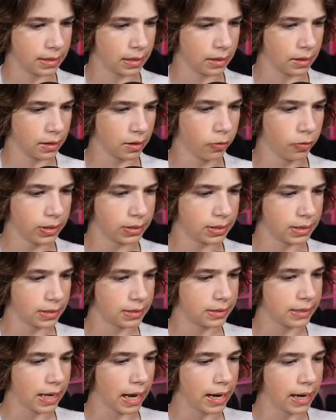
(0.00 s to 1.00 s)
Lewis is
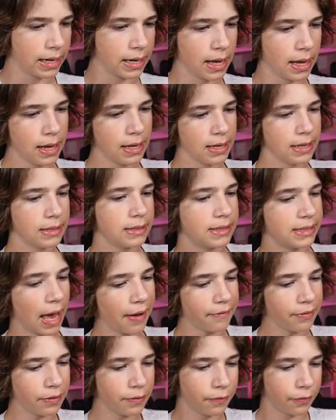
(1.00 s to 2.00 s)
saying
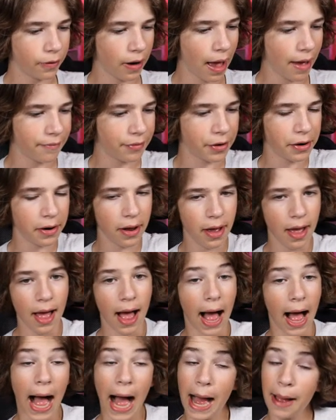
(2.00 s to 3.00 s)
seven forever.
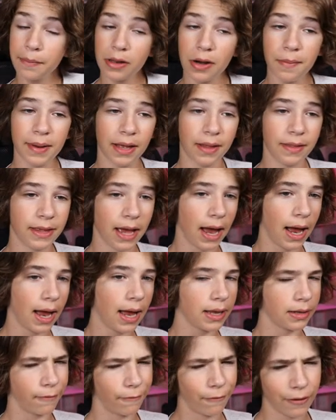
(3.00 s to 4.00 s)
I'm going to be on the,
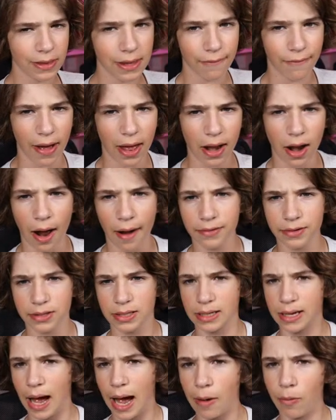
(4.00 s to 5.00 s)
uh, for the event,
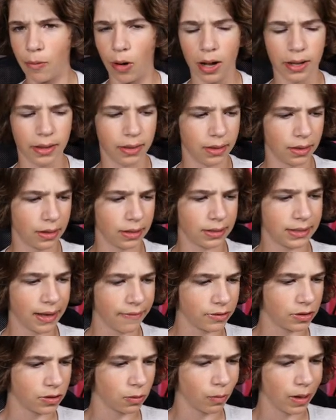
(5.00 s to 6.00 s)
obviously, I want the seven
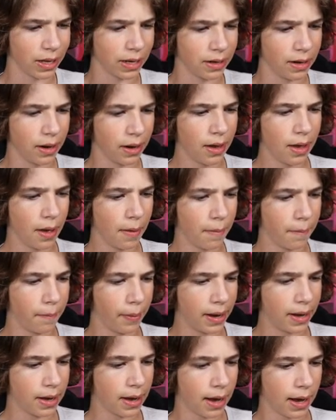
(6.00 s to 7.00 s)
to win.
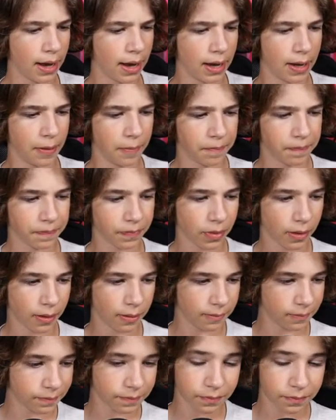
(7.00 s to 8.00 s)
But, uh,
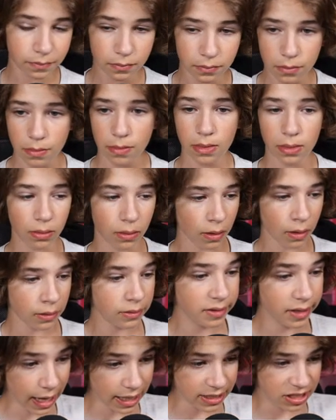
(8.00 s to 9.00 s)

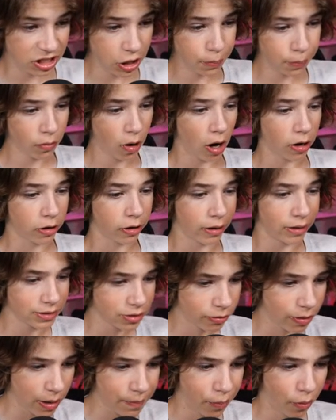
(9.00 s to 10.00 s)
yeah, Super Rocker has a
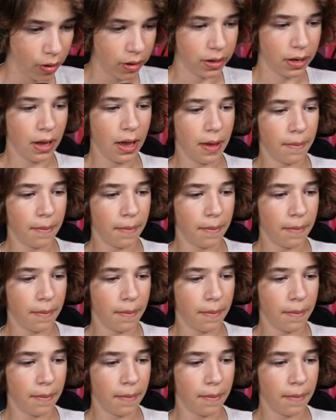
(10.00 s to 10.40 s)
great point.